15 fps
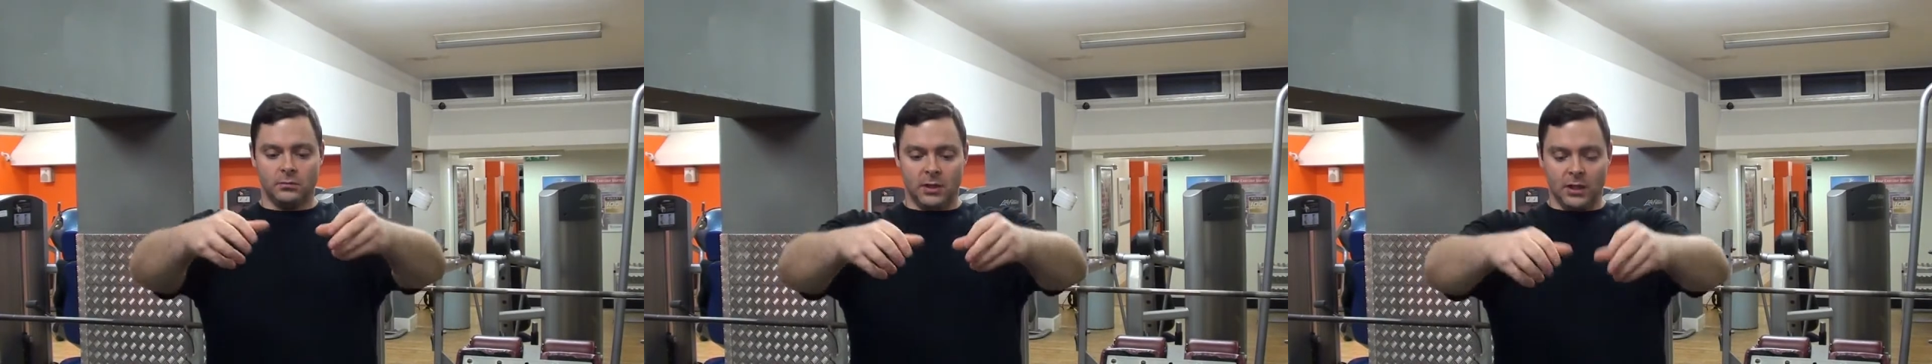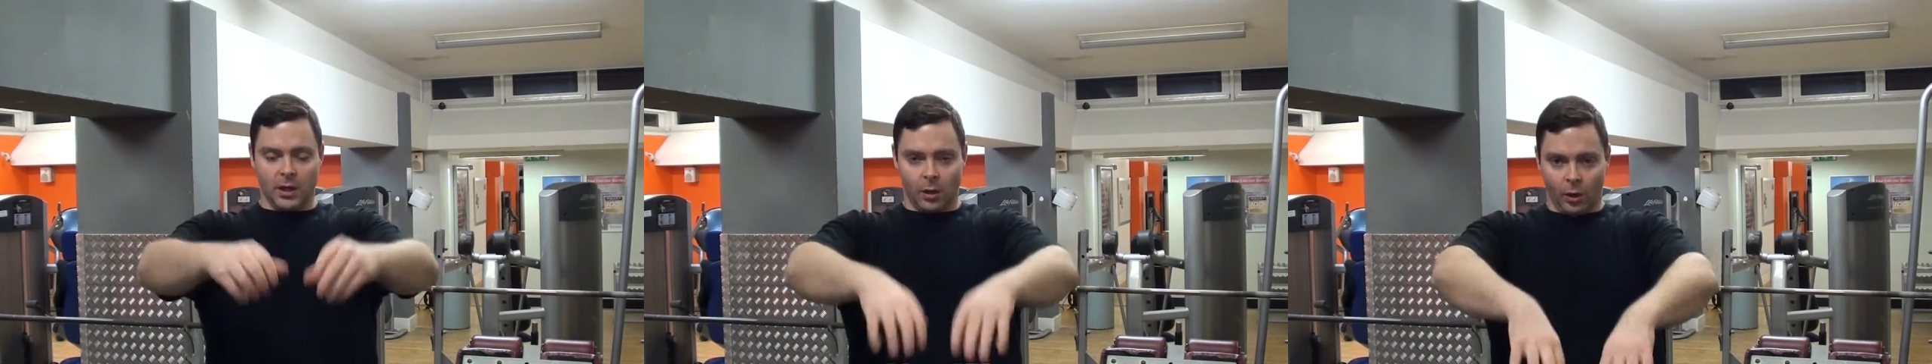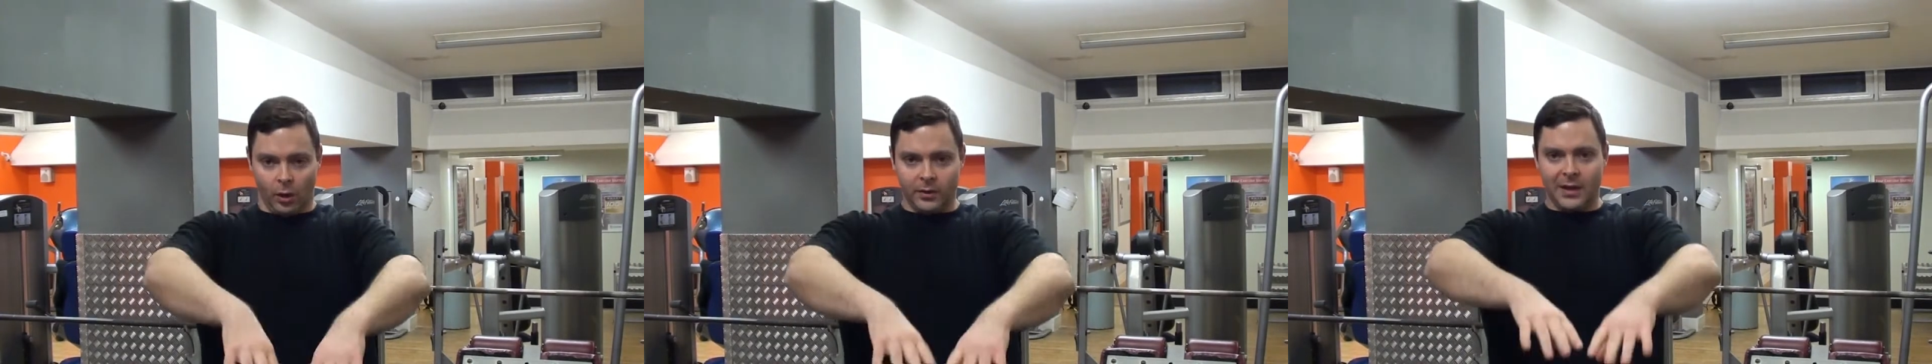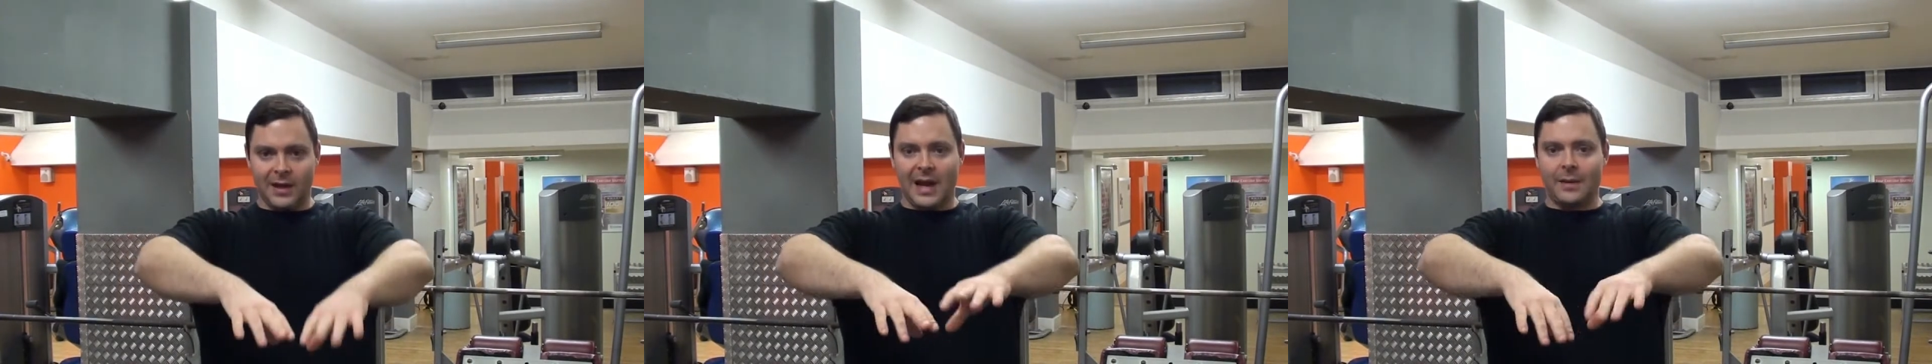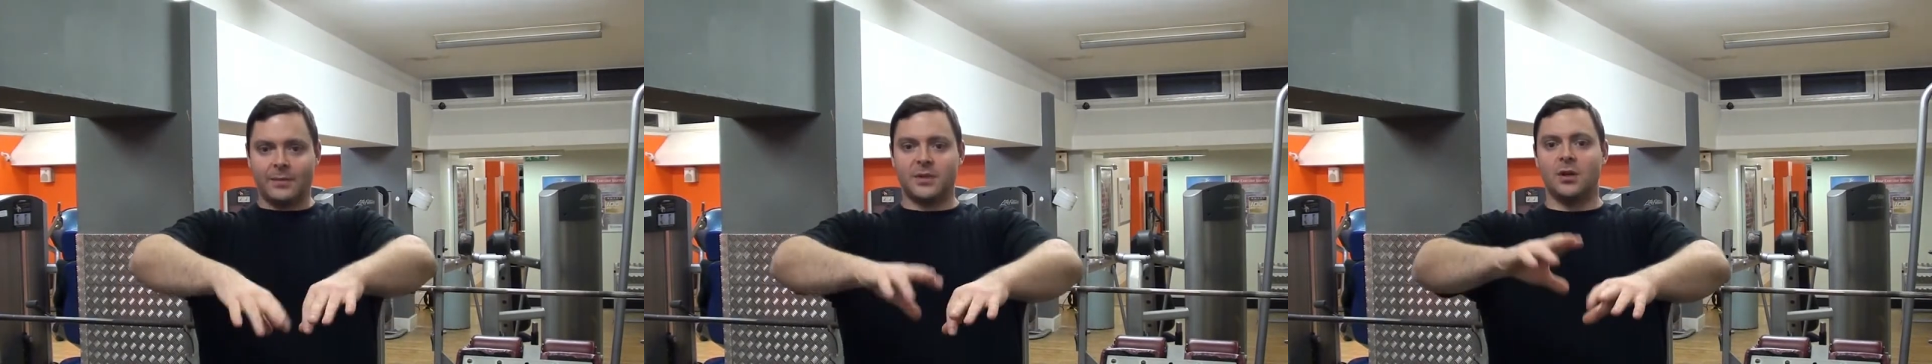on the
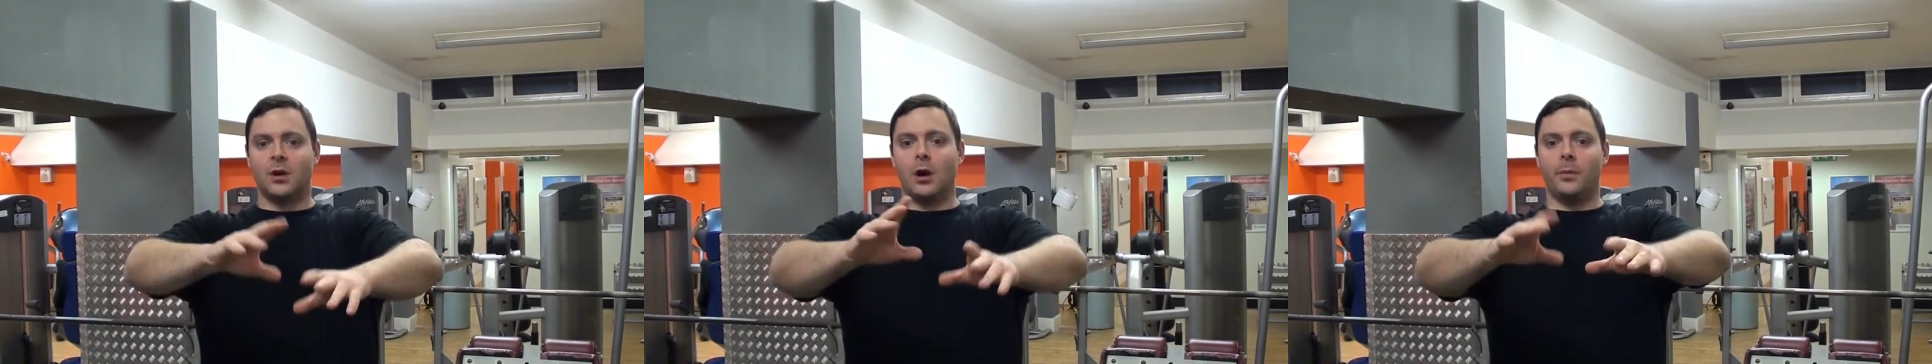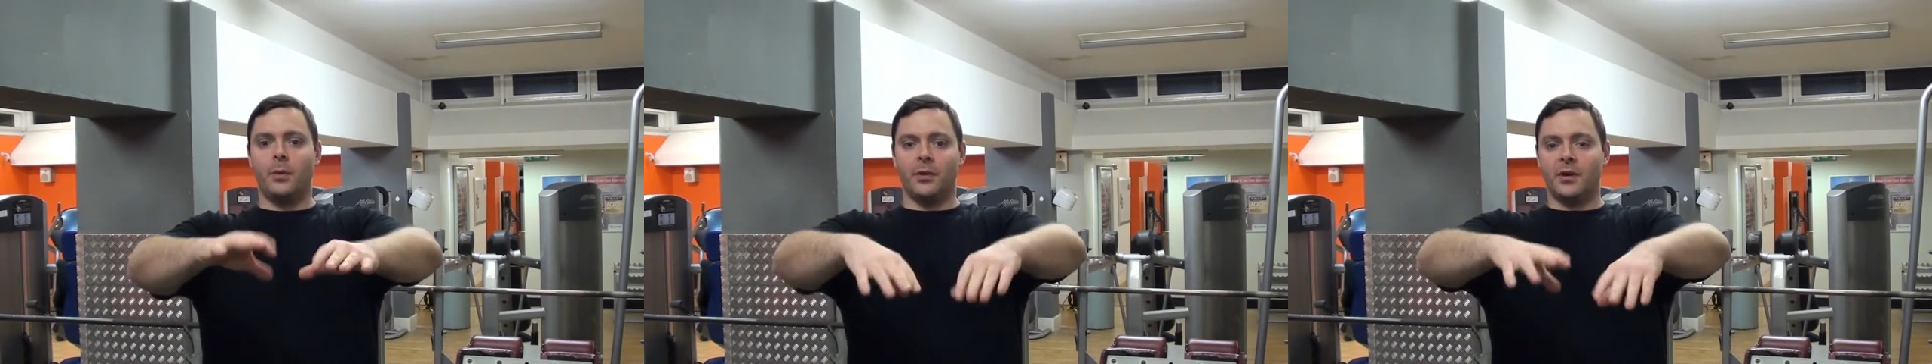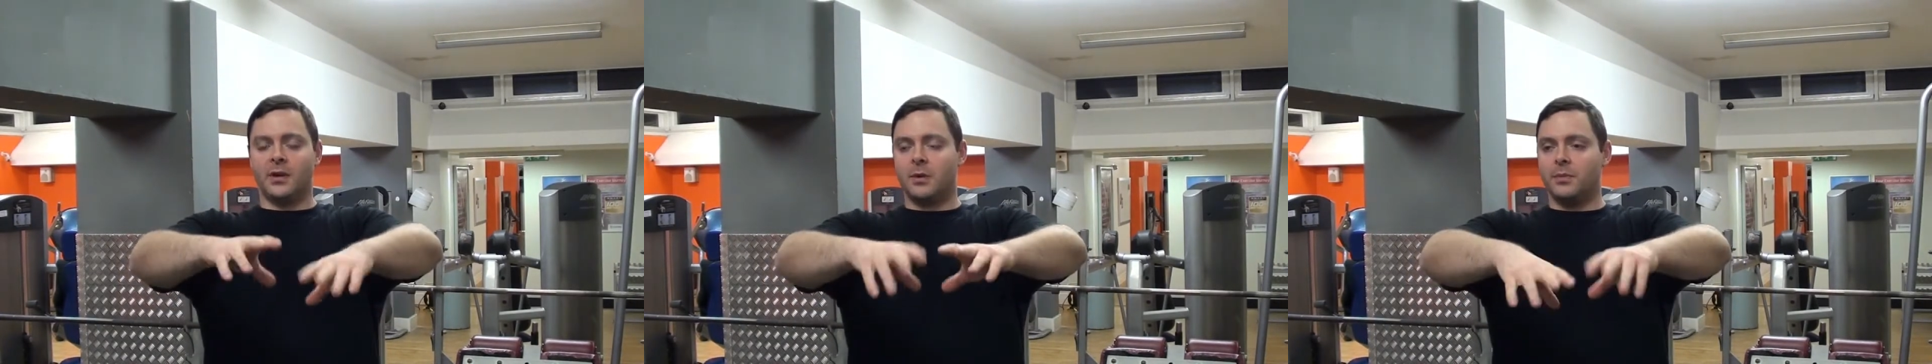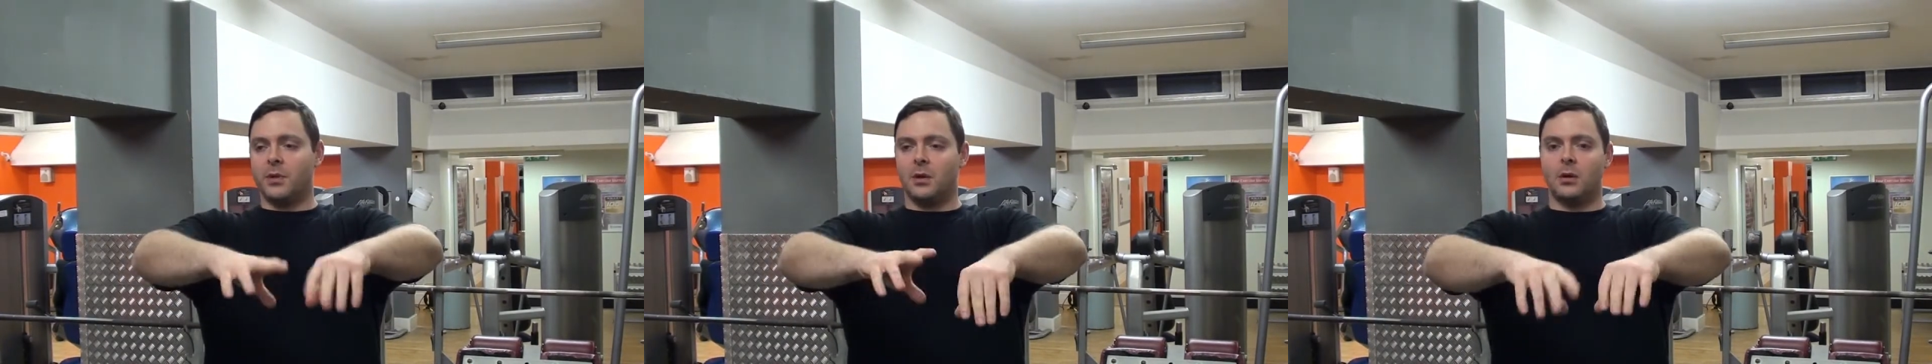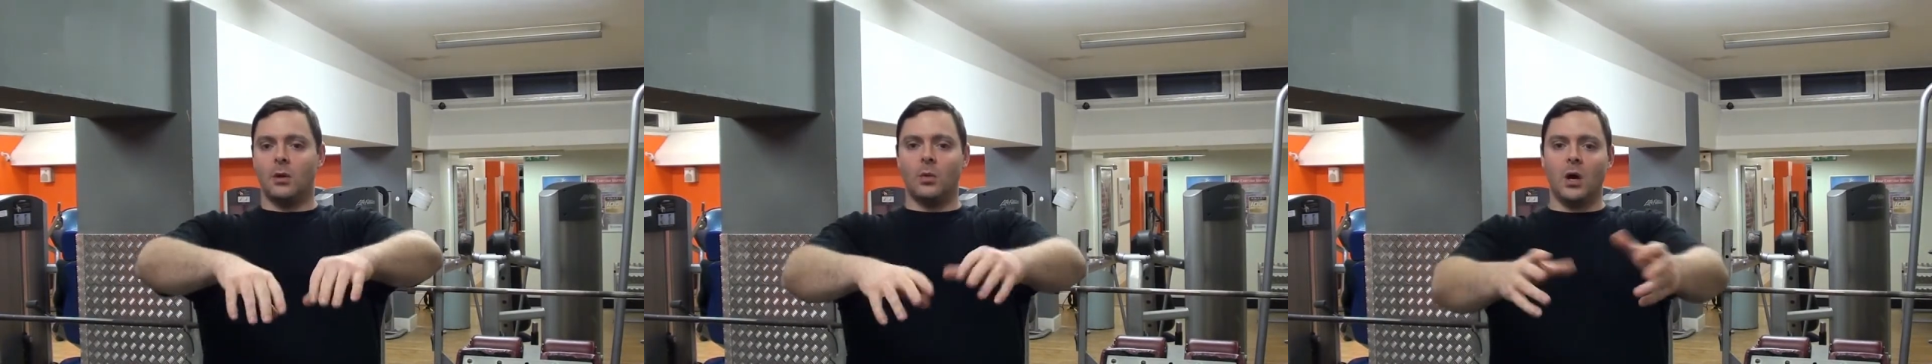laptop, on the computer at